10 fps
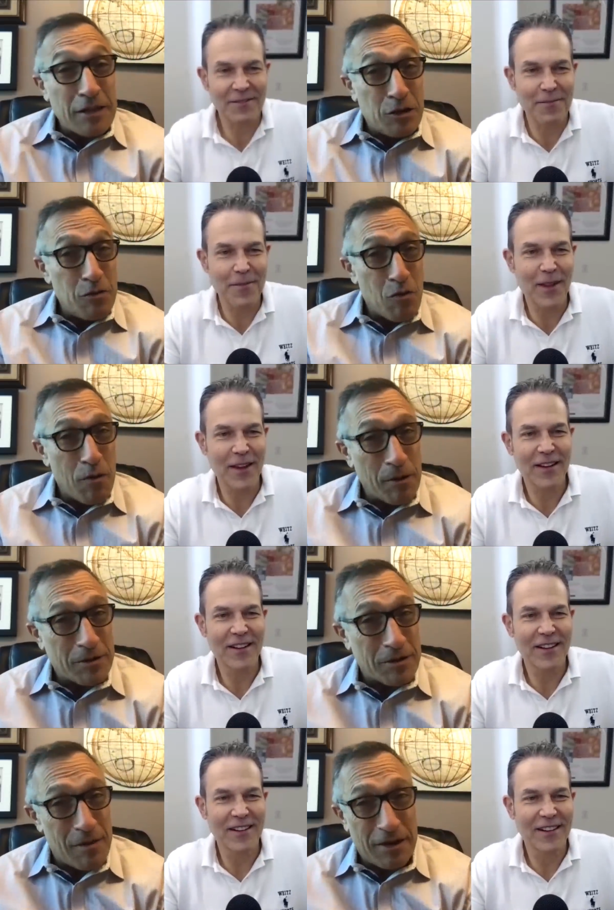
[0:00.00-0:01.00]
Speaker 1: two more books
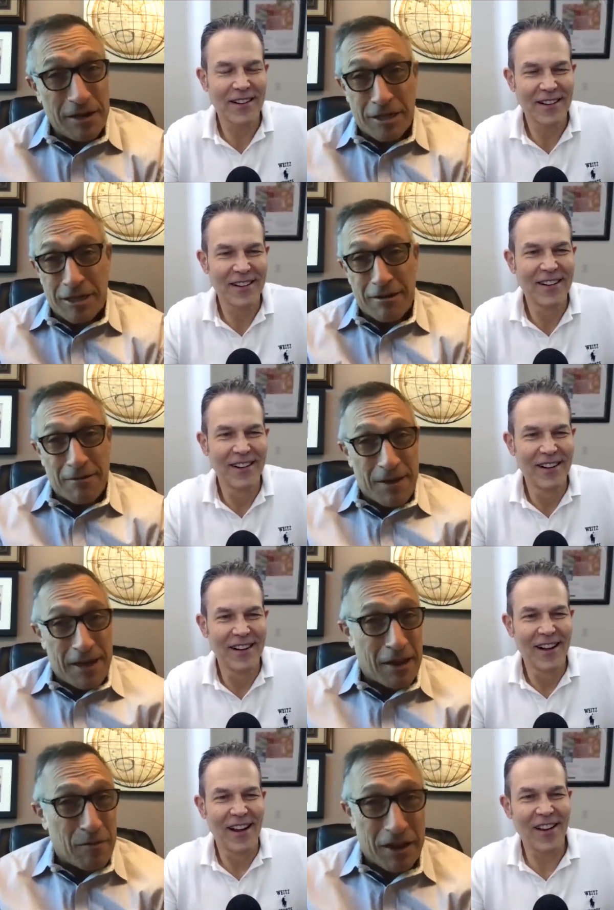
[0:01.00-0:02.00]
coming this year,
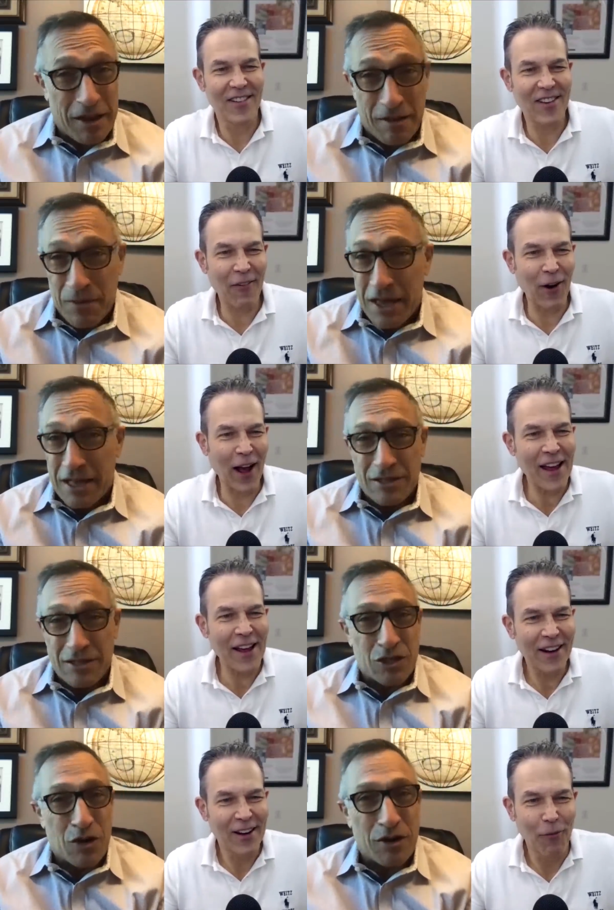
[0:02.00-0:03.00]
man. I mean, is I'm that uh,
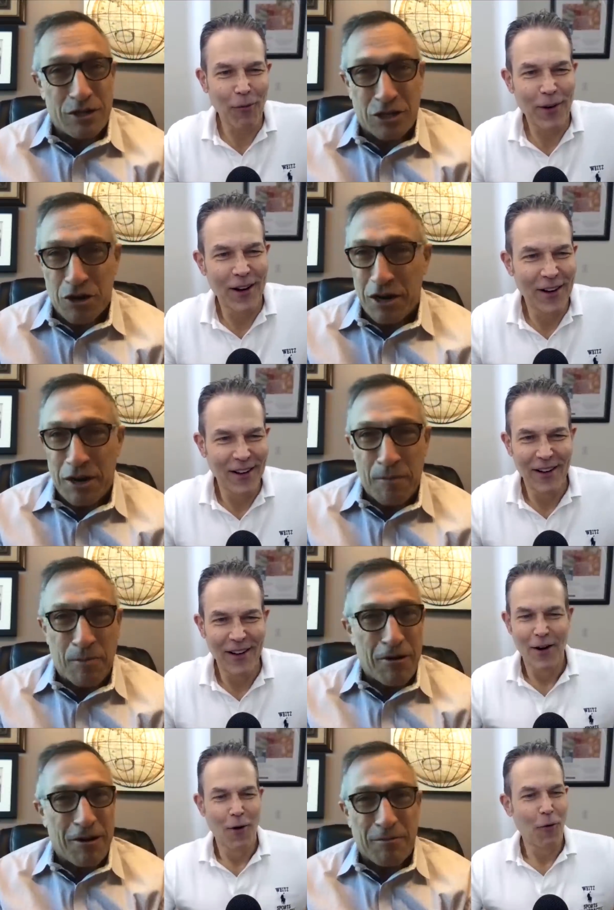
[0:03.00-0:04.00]
right? Turning and
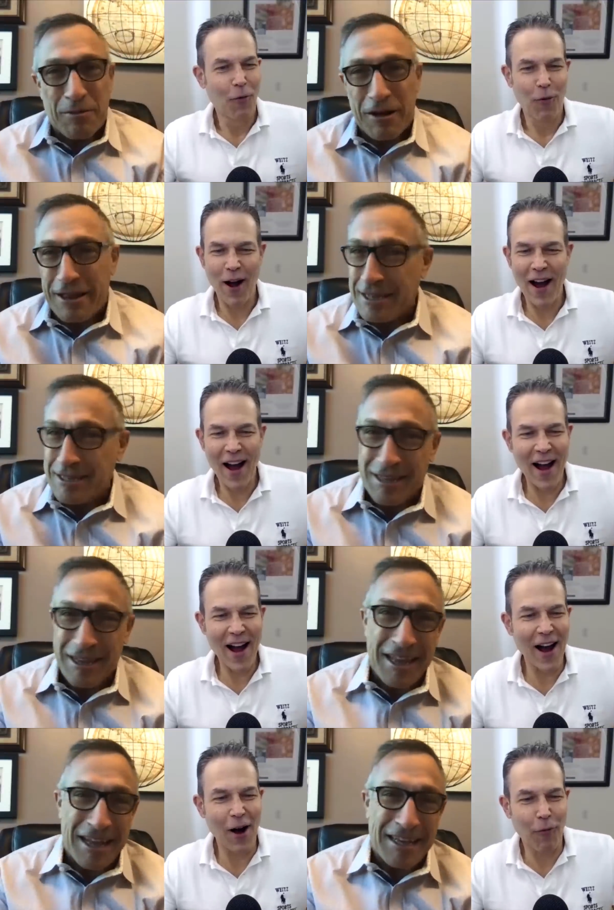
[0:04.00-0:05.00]
burning, buddy.
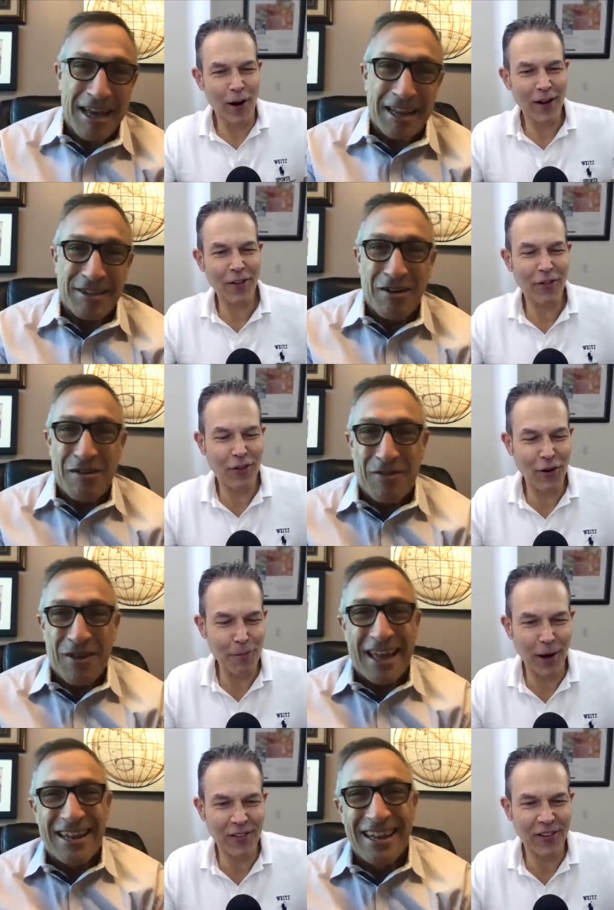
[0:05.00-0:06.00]
Wow, it's, it's what are the two
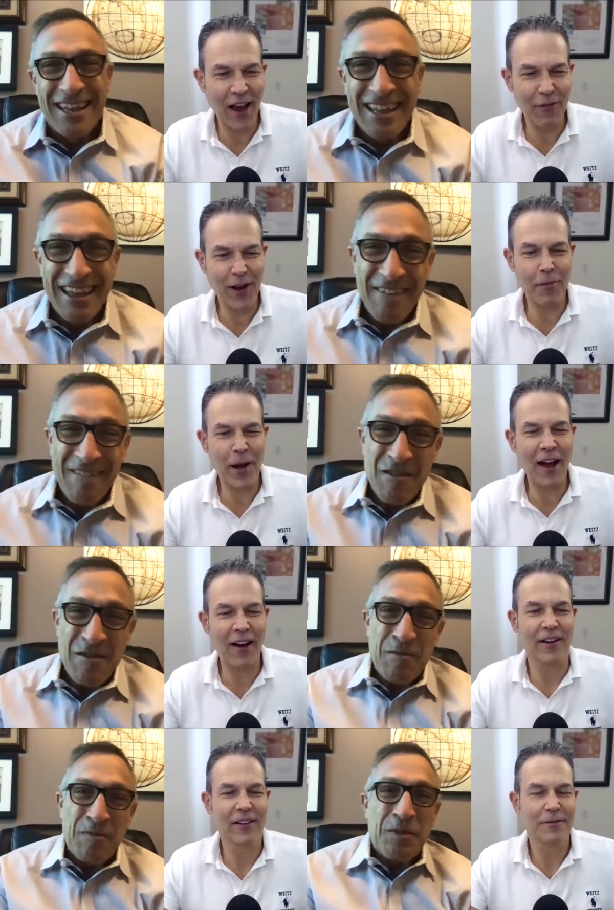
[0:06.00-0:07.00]
man. books
Speaker 2: you have coming
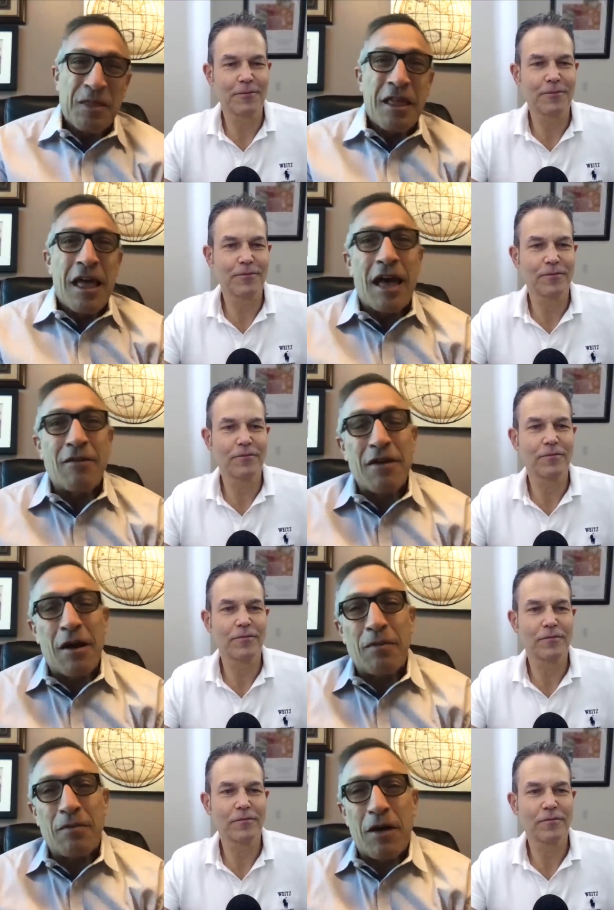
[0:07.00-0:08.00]
out?
Speaker 1: I've
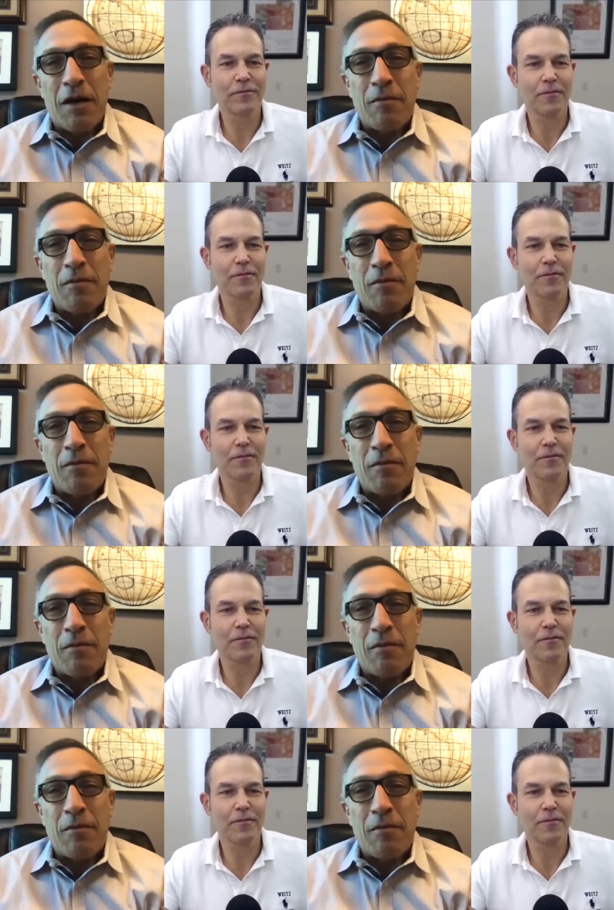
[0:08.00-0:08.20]
got uh,